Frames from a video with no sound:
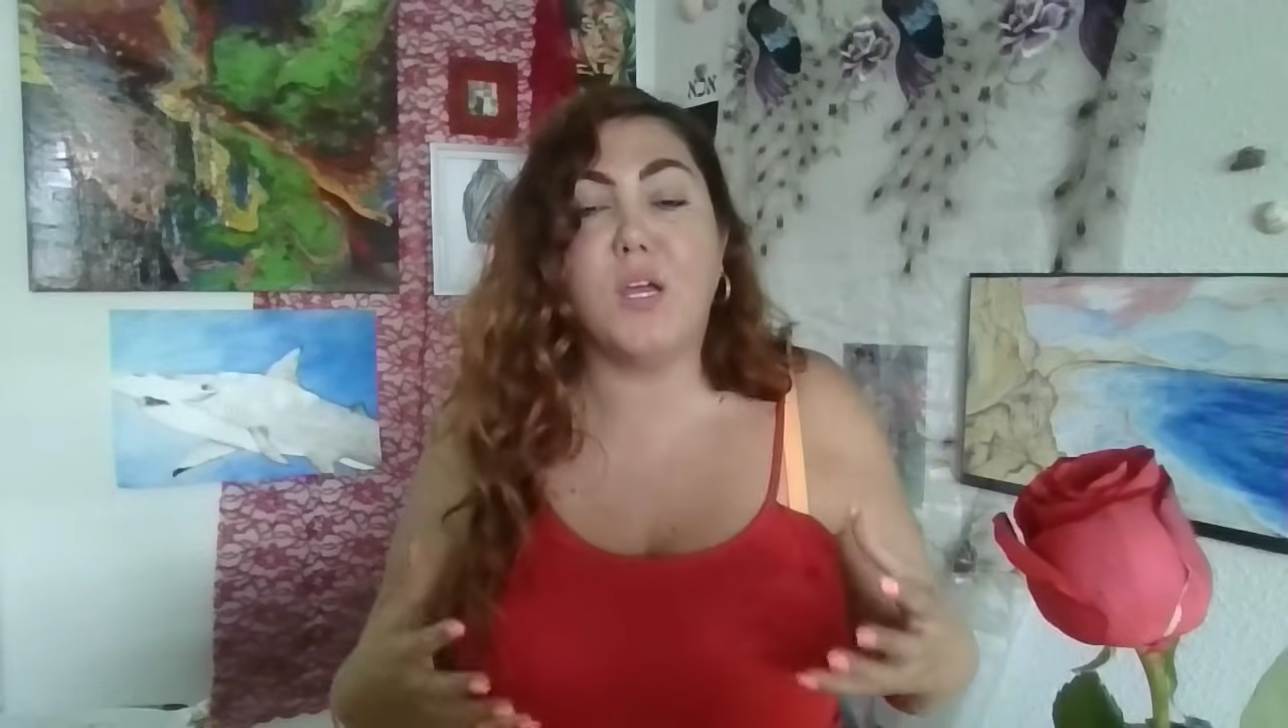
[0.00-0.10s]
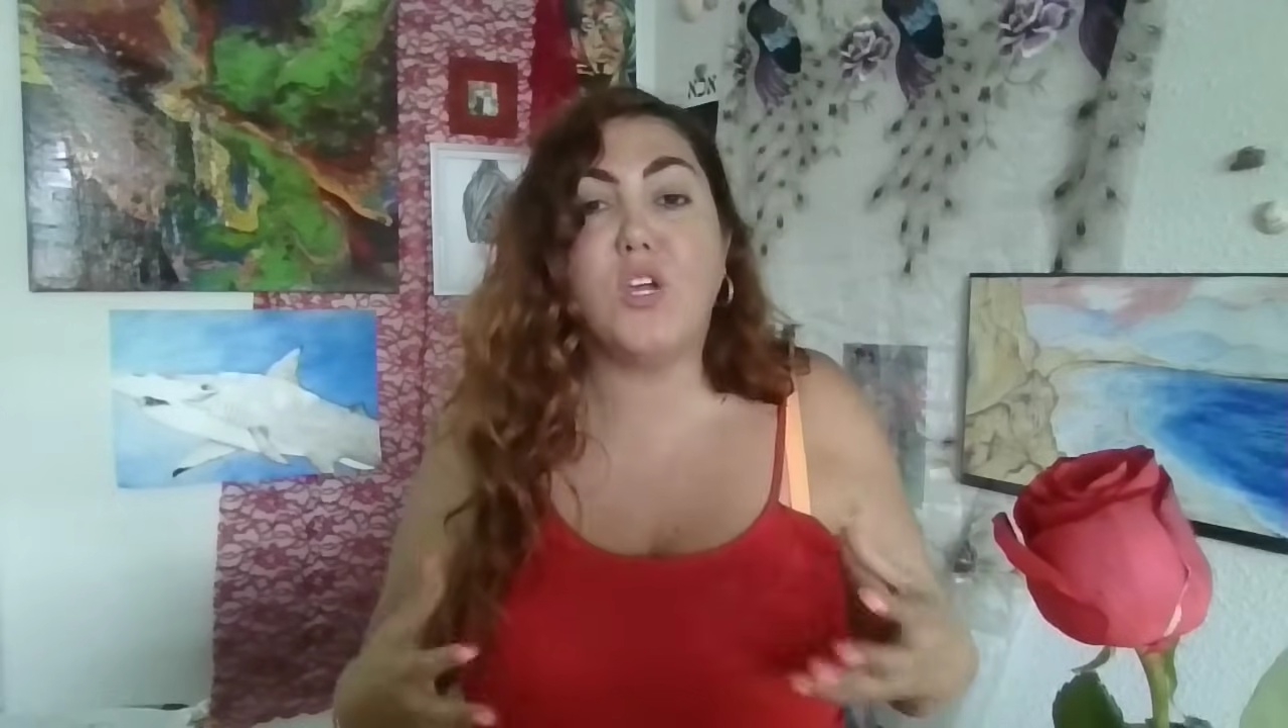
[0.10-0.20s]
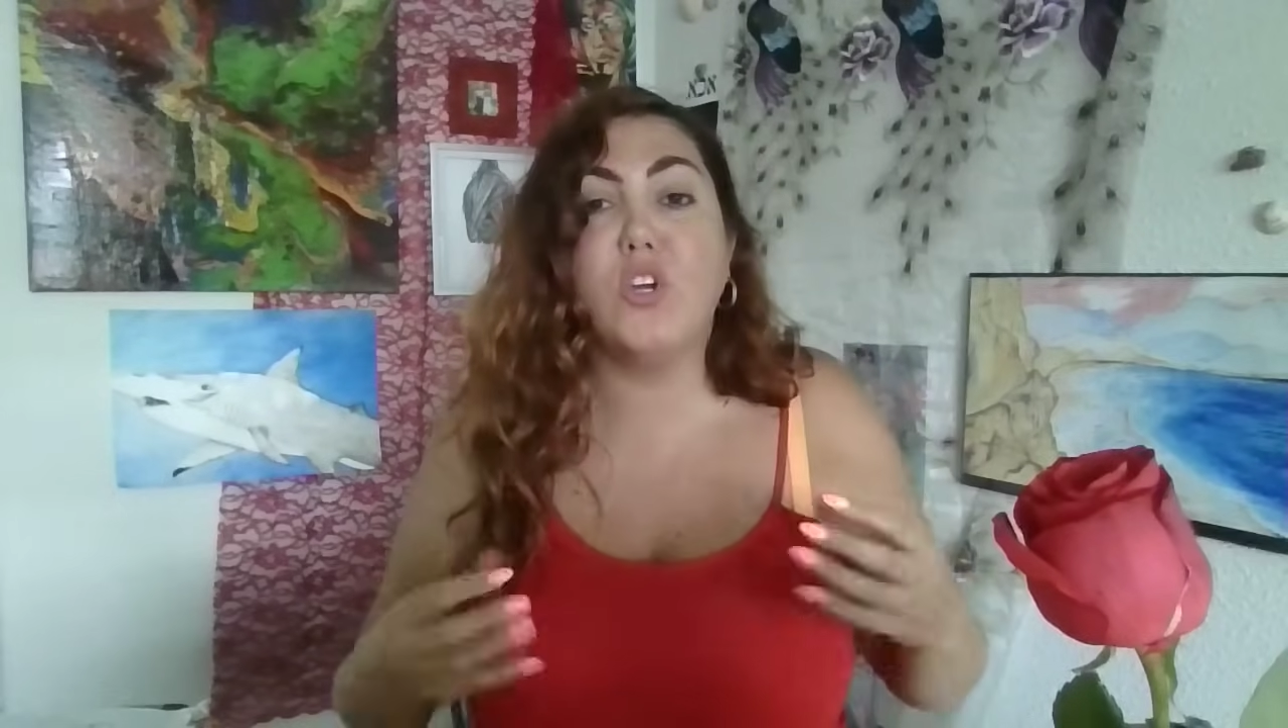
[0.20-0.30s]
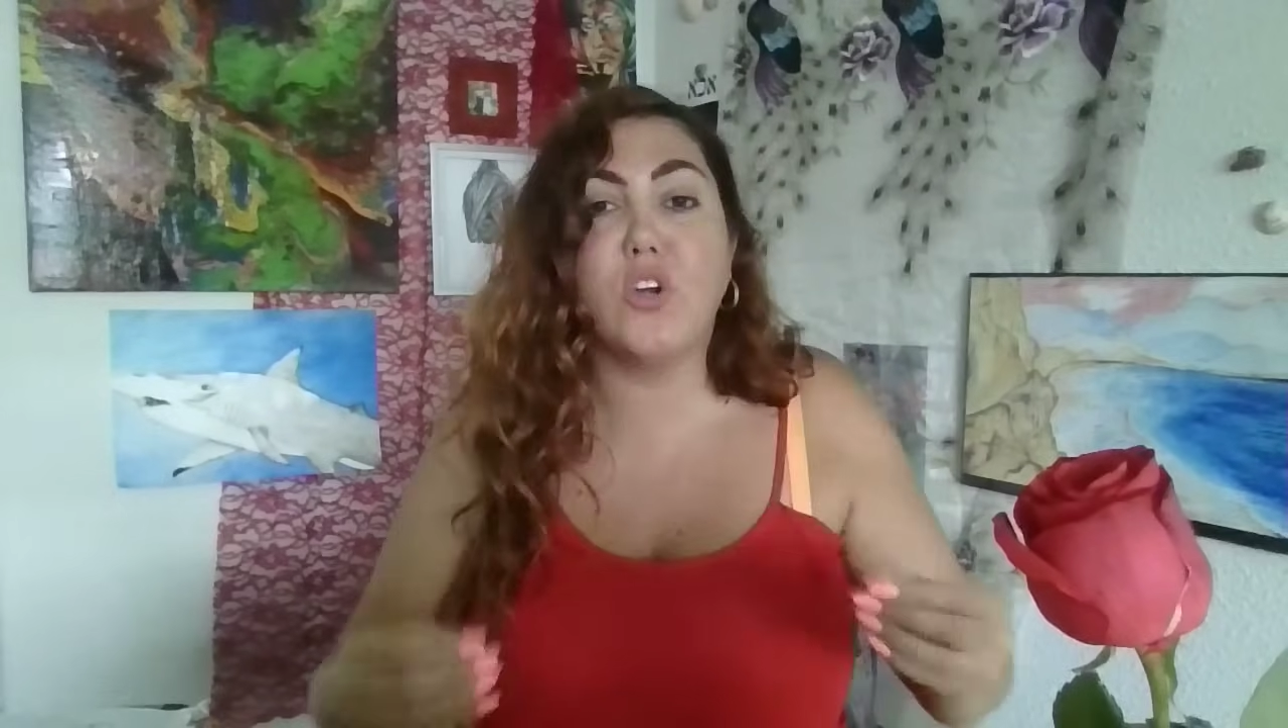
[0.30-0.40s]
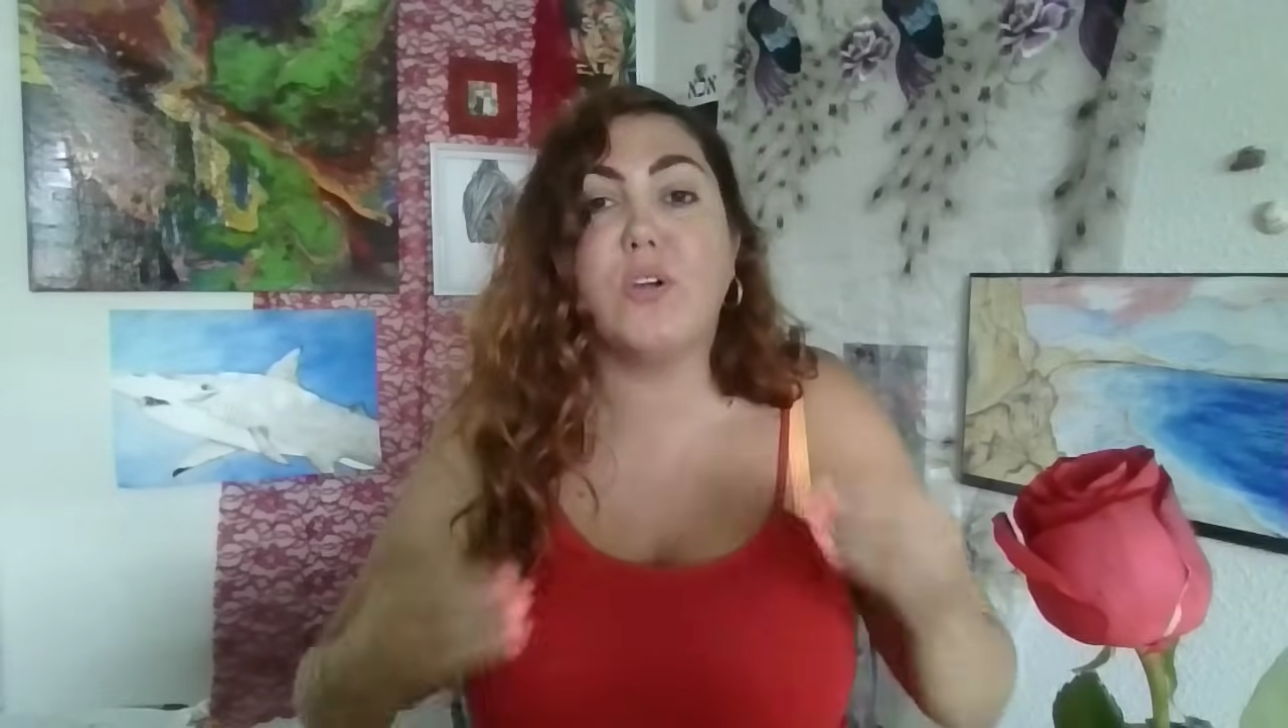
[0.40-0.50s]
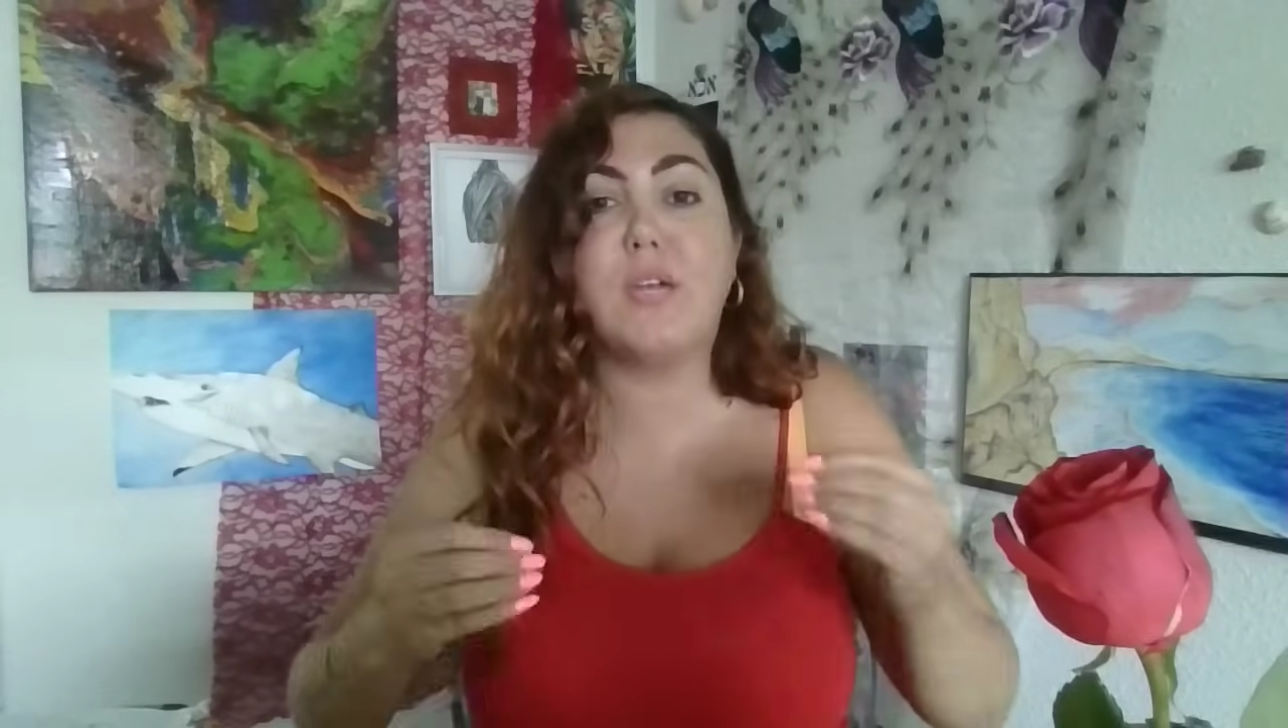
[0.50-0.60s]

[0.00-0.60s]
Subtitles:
you're